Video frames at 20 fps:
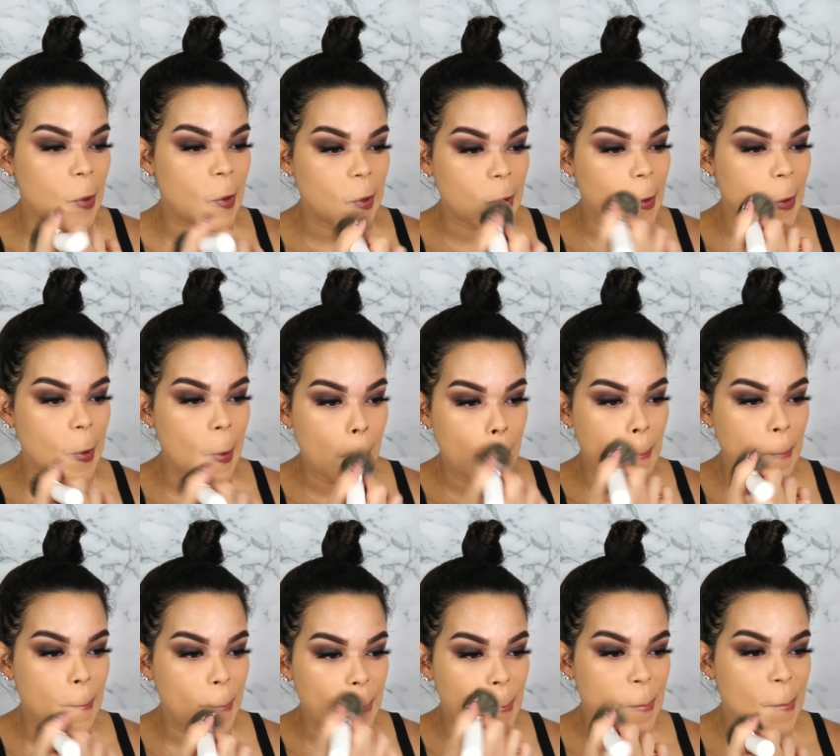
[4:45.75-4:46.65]
just
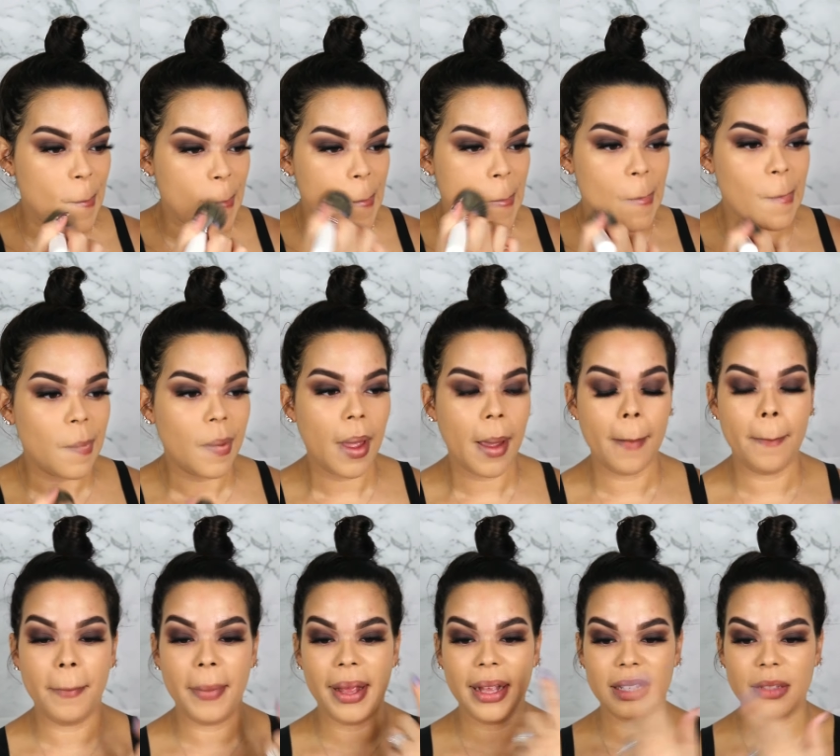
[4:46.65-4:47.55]

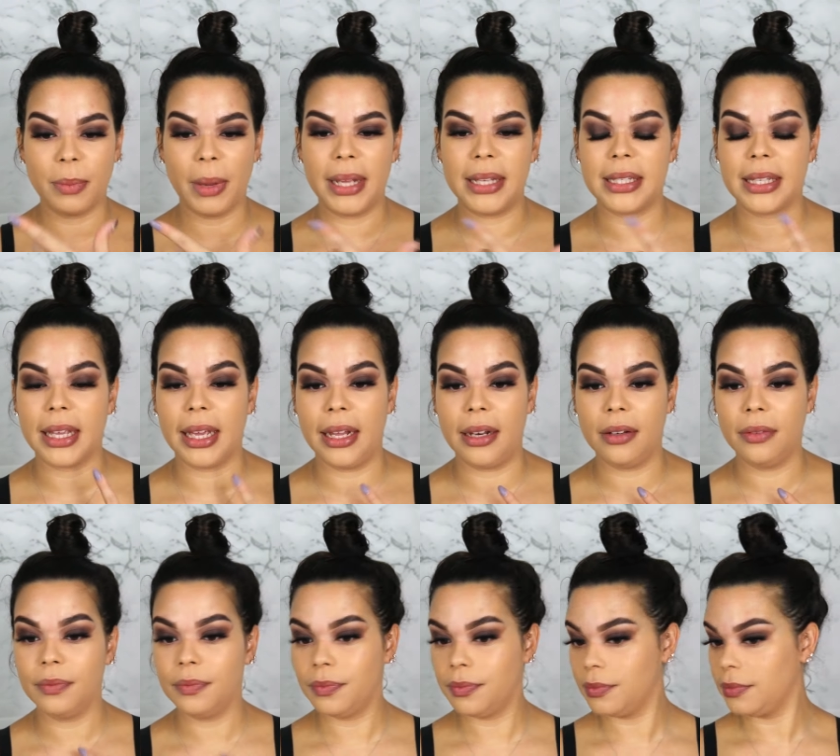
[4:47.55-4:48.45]
makes my skin.